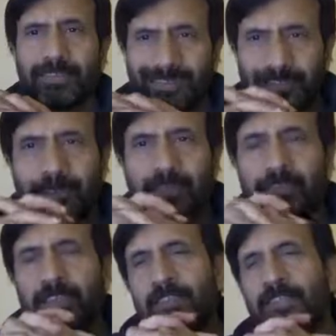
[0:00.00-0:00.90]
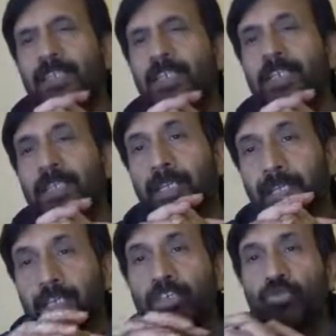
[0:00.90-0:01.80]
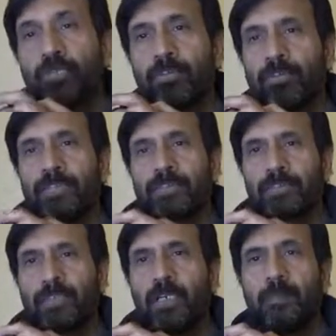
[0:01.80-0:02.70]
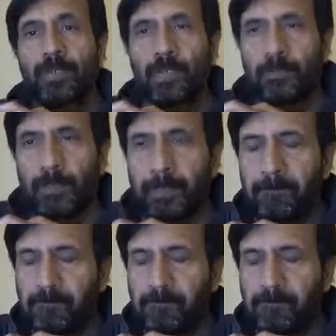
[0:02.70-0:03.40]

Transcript: serious reasons that they need to be addressed promptly.